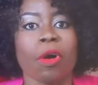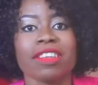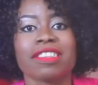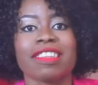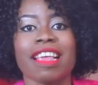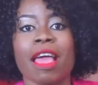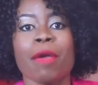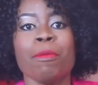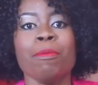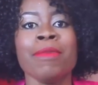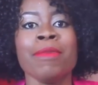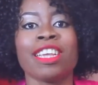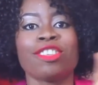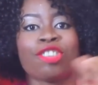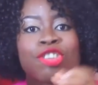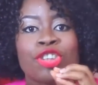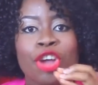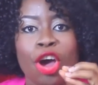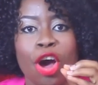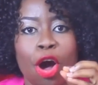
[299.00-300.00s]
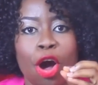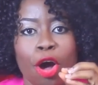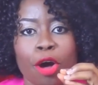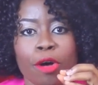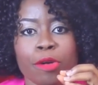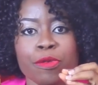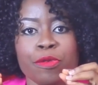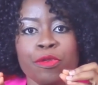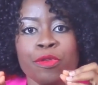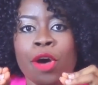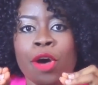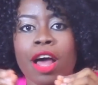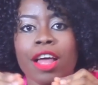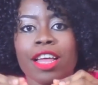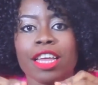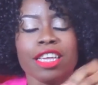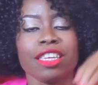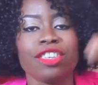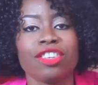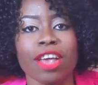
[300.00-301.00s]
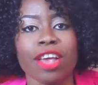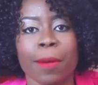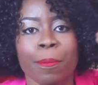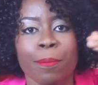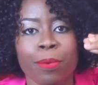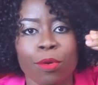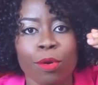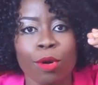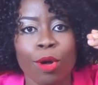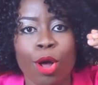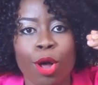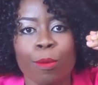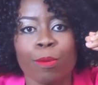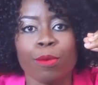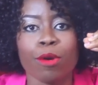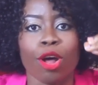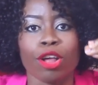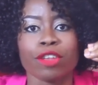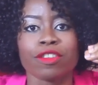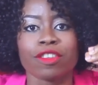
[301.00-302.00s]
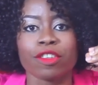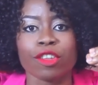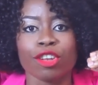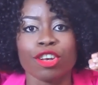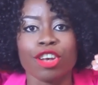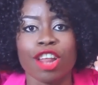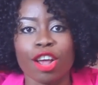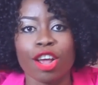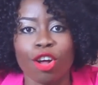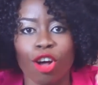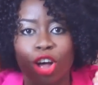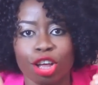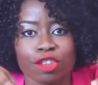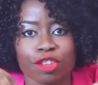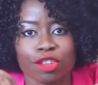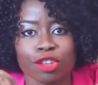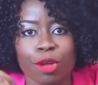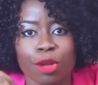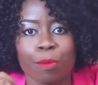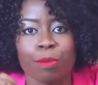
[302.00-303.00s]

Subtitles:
was a mixture of Ijebu plus Lagos